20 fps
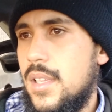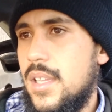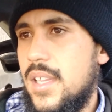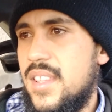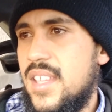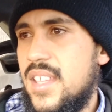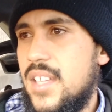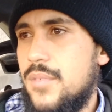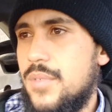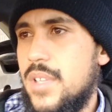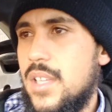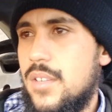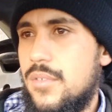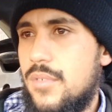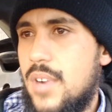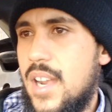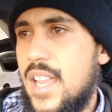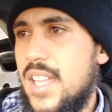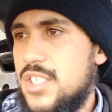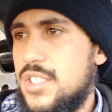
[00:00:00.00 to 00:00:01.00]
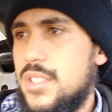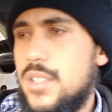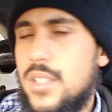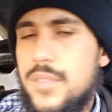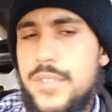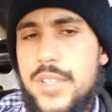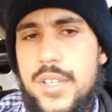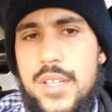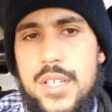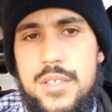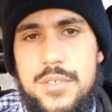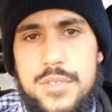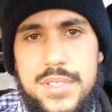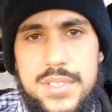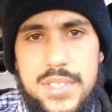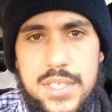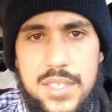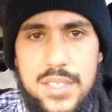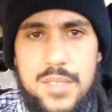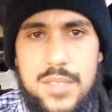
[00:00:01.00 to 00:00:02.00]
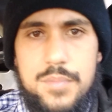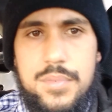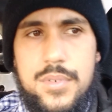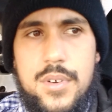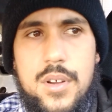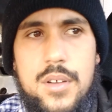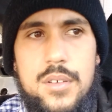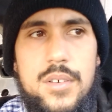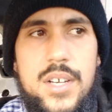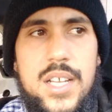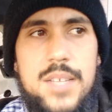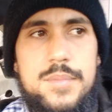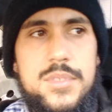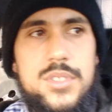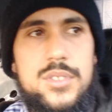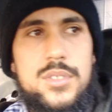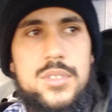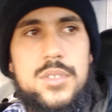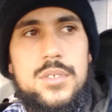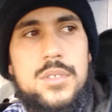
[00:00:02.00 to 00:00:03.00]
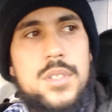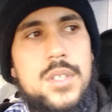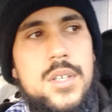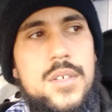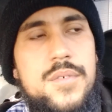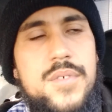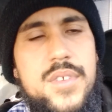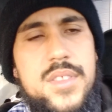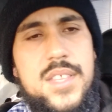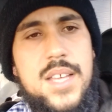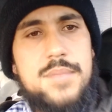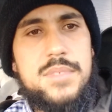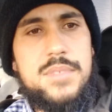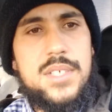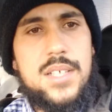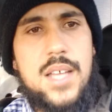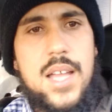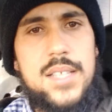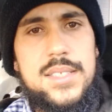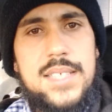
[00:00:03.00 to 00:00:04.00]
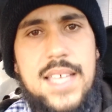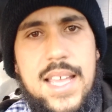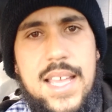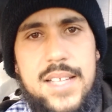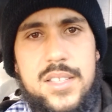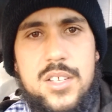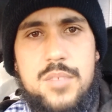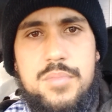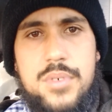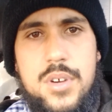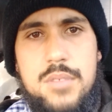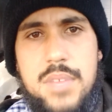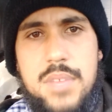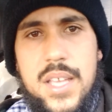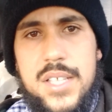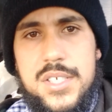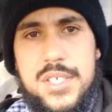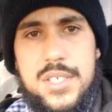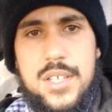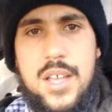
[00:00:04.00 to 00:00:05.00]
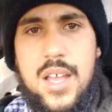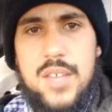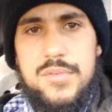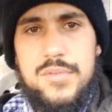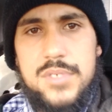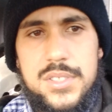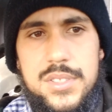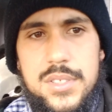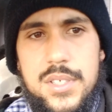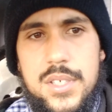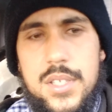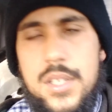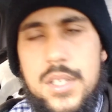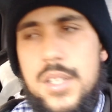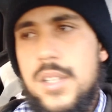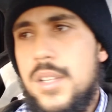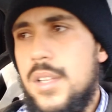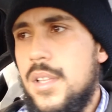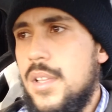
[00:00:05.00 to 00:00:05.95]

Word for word: and then we arrange, you know, if they're interested in the program, to for them to contact their probation officer,